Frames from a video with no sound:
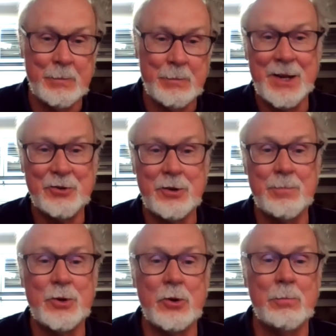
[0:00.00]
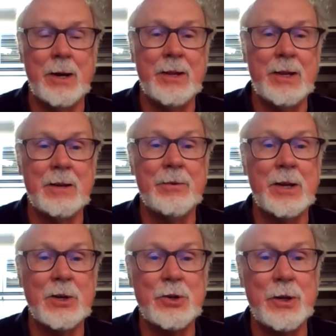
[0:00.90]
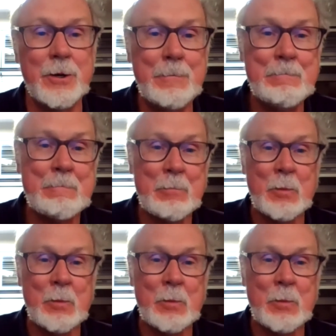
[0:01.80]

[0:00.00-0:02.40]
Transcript: manuscript to them by the end of next year.